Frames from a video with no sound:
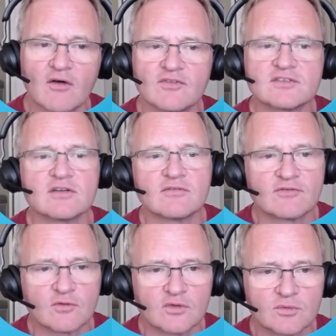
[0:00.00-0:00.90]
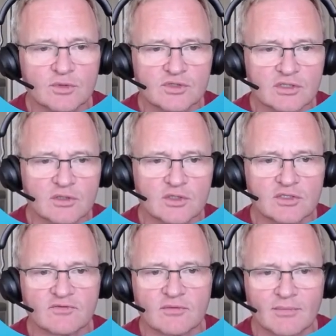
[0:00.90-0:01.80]
offers an affordable
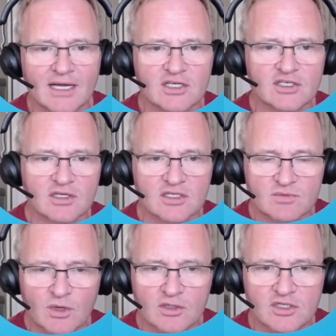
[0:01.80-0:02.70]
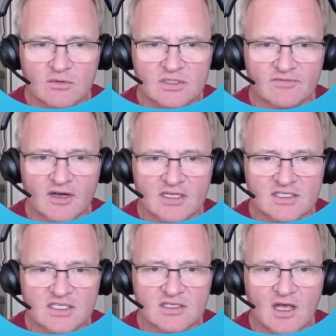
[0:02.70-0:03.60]
solution for managing the smart home
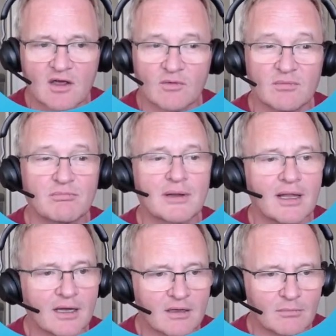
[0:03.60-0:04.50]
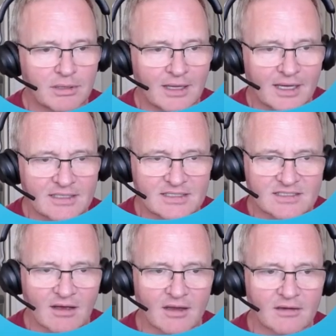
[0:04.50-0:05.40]
devices with plug-and-play
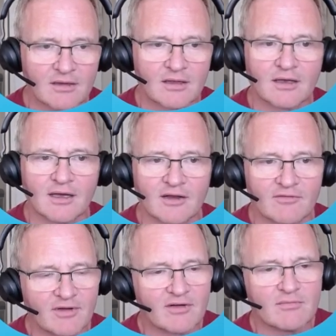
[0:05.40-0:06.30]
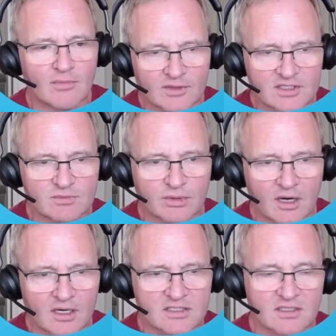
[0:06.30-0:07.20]
design at a very modest
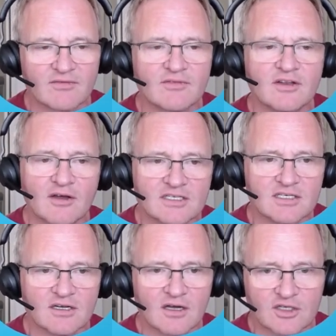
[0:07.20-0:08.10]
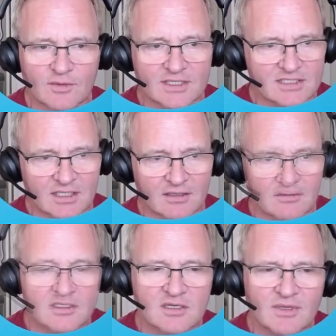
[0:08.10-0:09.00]
price of $99.
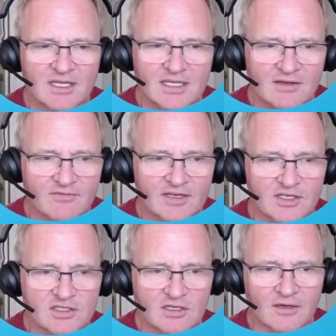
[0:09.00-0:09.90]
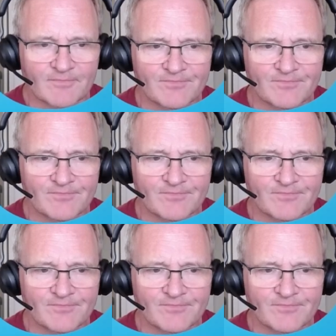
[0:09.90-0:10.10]
Some of the key features are: